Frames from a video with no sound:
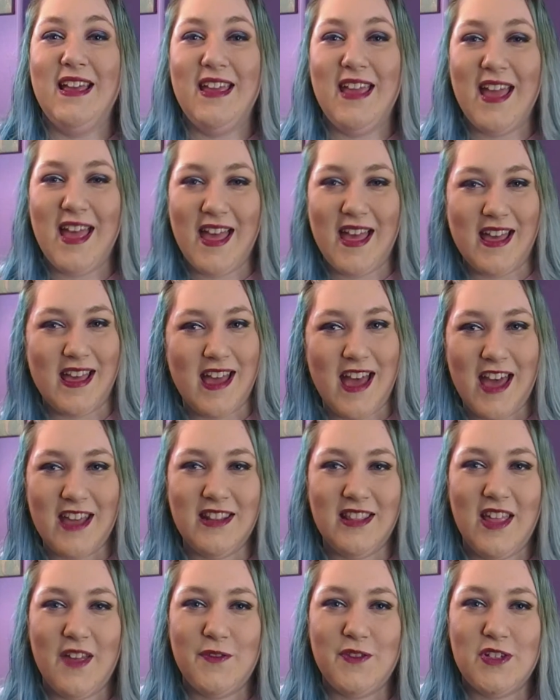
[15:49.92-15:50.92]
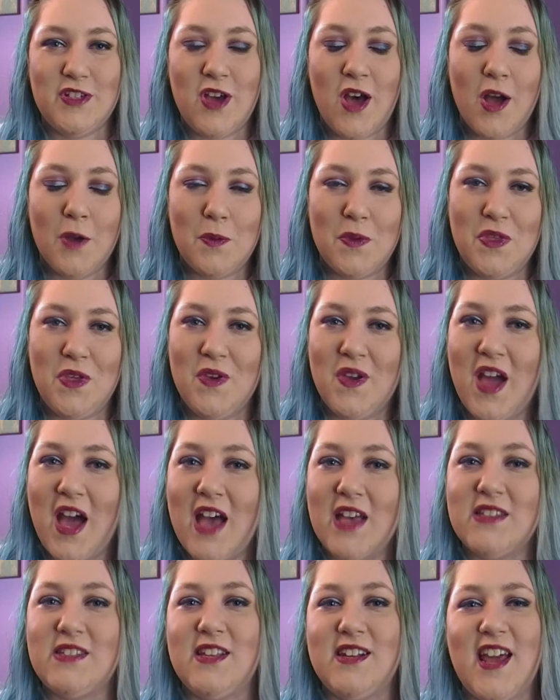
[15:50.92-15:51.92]
yeah, I'd love to talk with you
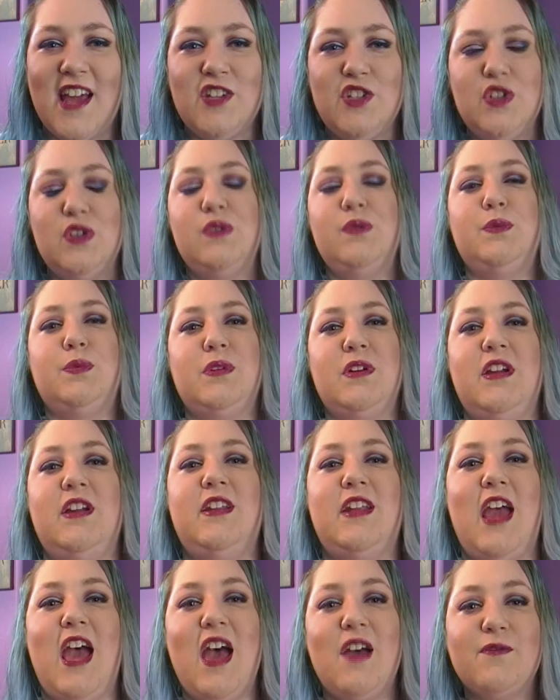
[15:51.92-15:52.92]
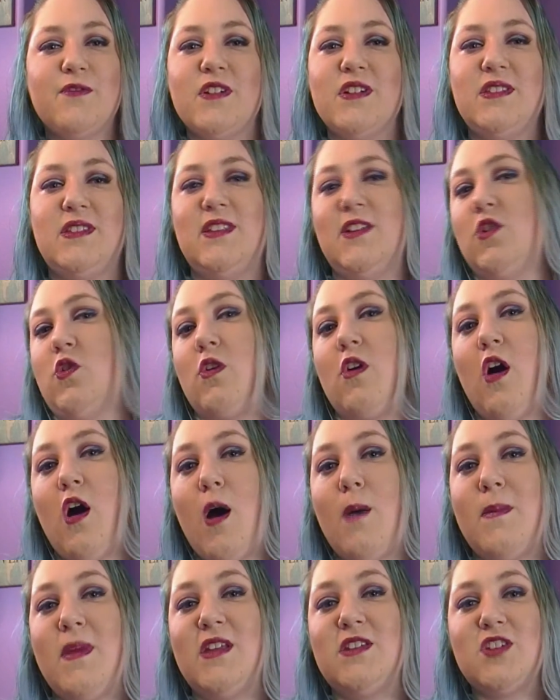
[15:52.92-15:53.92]
guys, and I do read every single
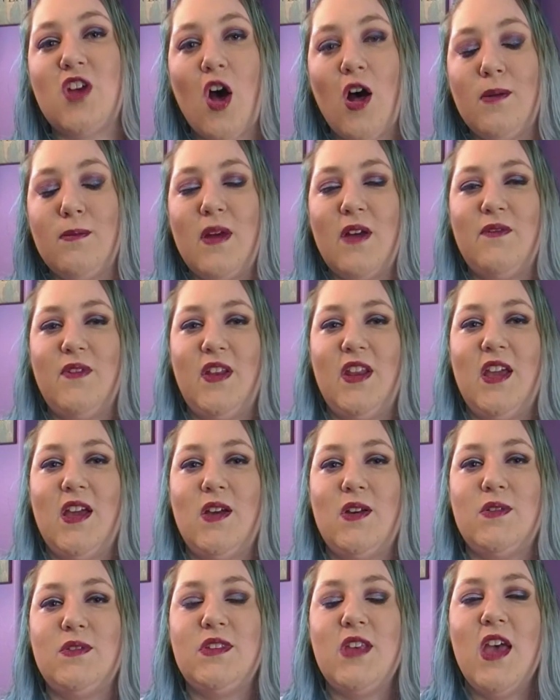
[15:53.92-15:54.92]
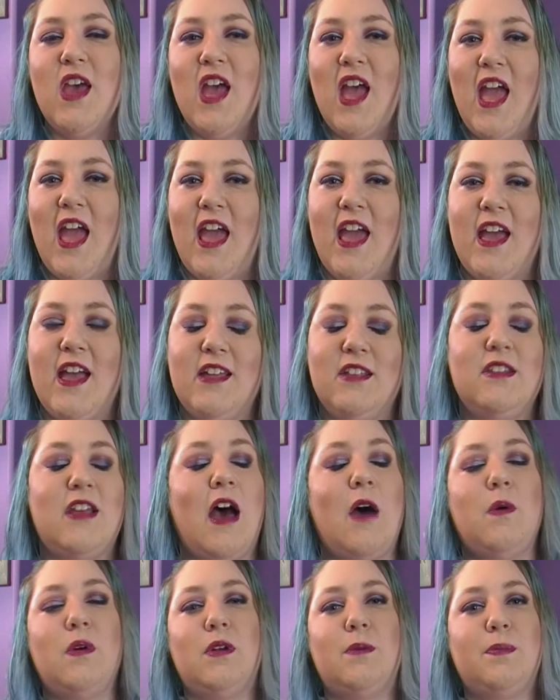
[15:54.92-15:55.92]
comment on my videos, and
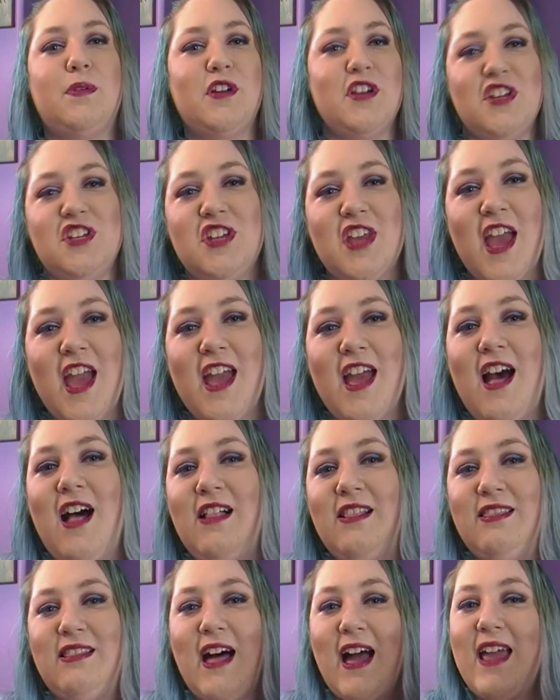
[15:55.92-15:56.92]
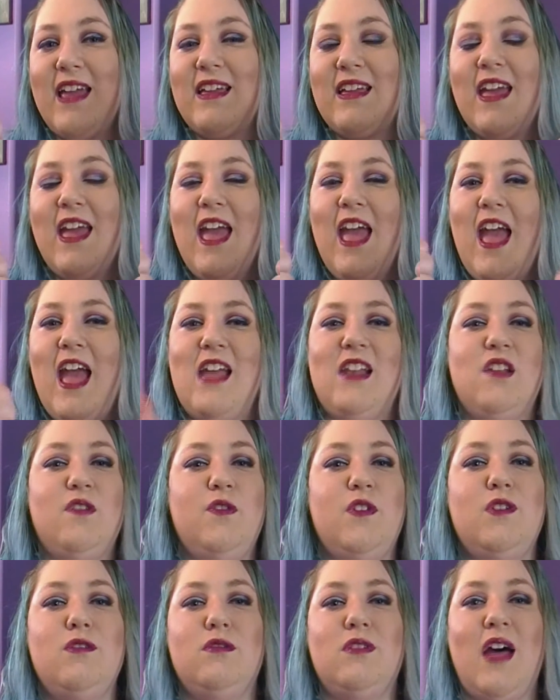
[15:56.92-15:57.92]
I would appreciate a like. And
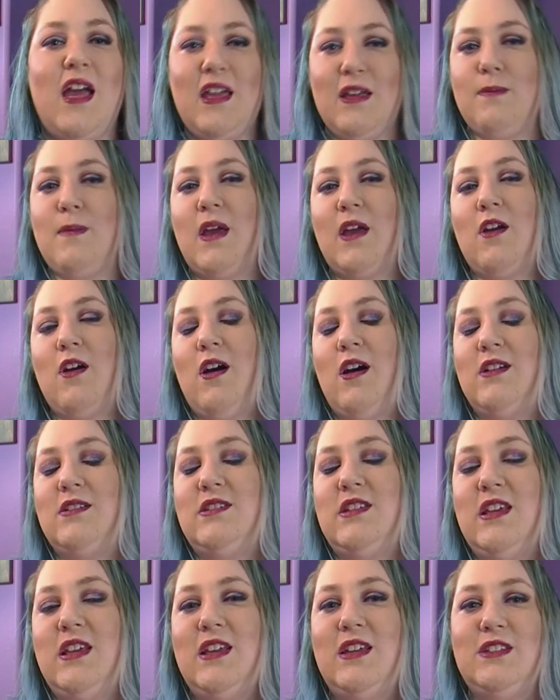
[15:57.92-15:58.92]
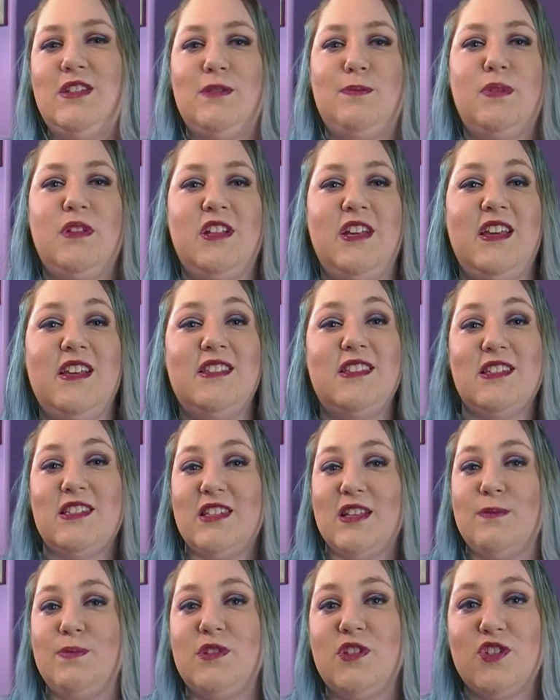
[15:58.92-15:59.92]
if you like my content, please
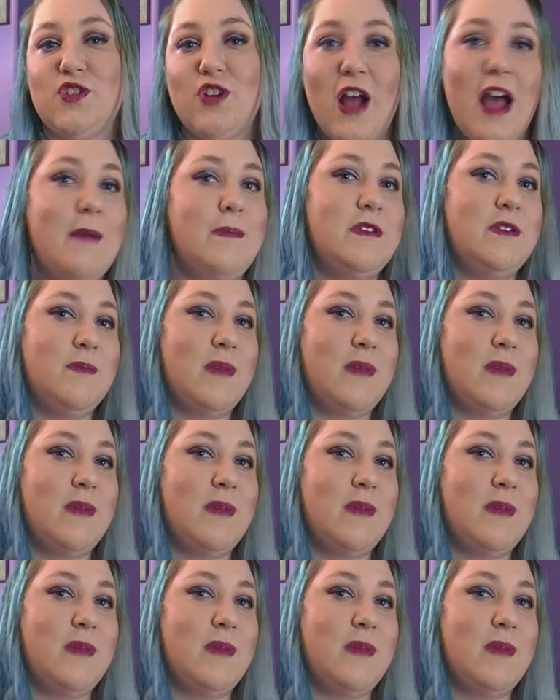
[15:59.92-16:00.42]
subscribe